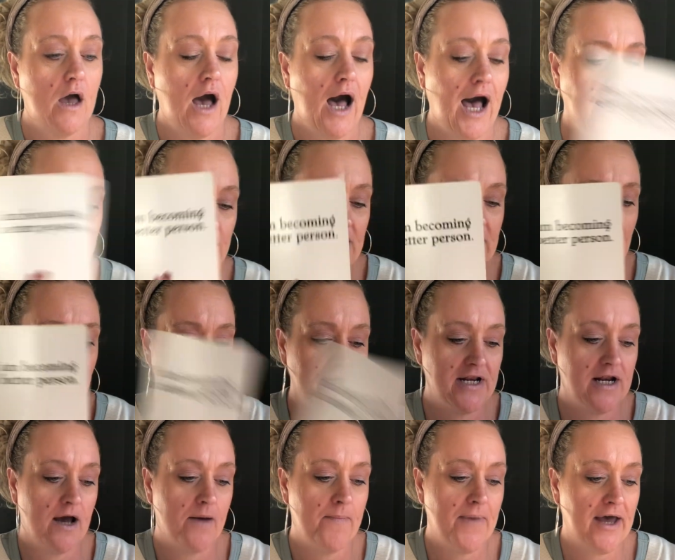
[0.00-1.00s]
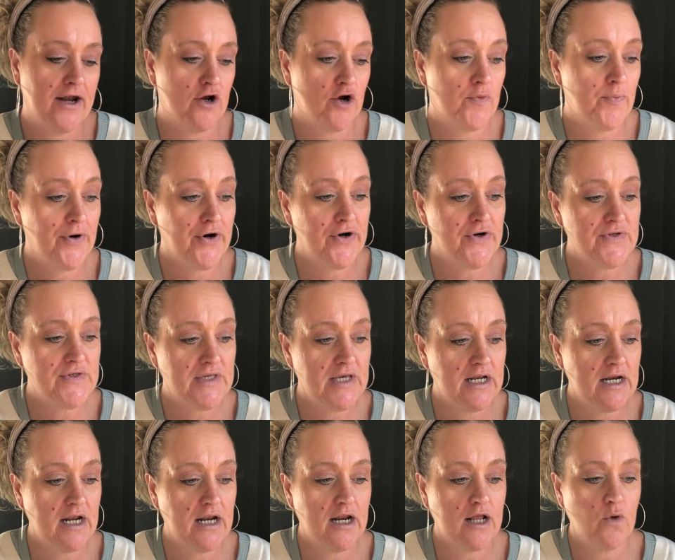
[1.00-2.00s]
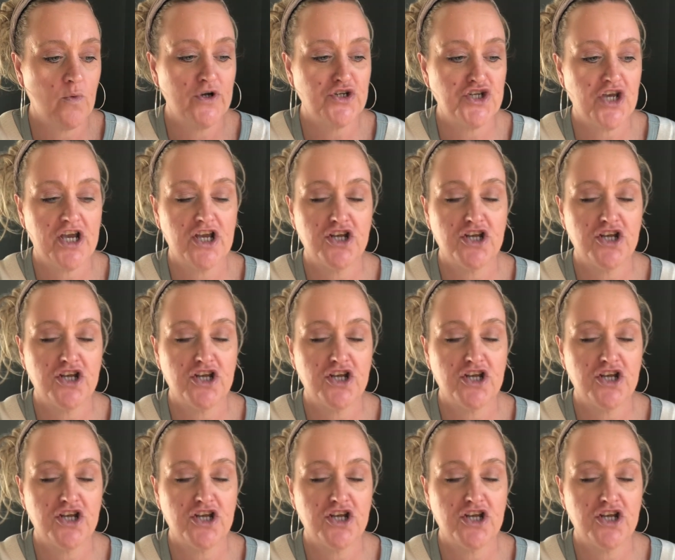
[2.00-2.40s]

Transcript: I'm becoming a better person and I wish I